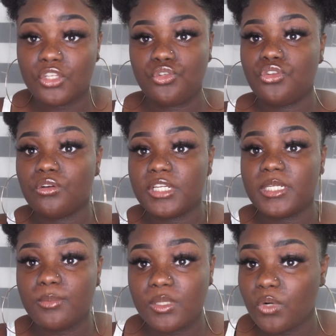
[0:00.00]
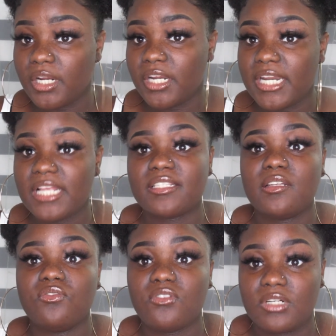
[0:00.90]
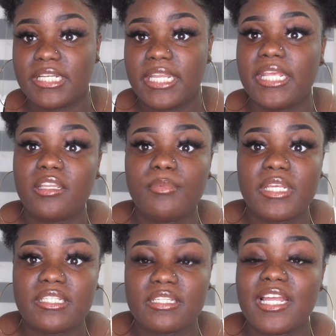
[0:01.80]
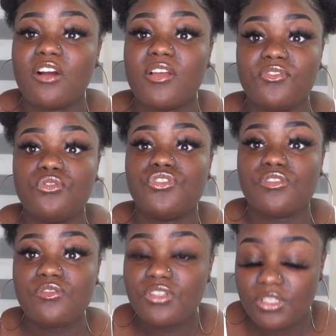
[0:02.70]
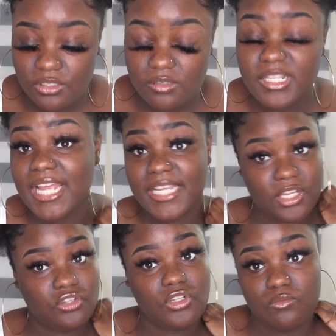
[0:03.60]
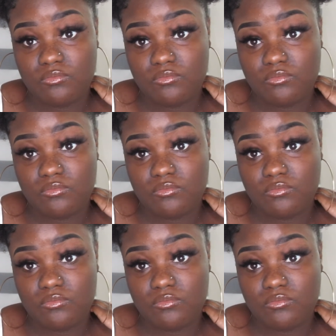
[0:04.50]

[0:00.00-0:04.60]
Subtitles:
you don't need to be wearing that stuff on a daily basis. Now, if you choose to do that, that's you,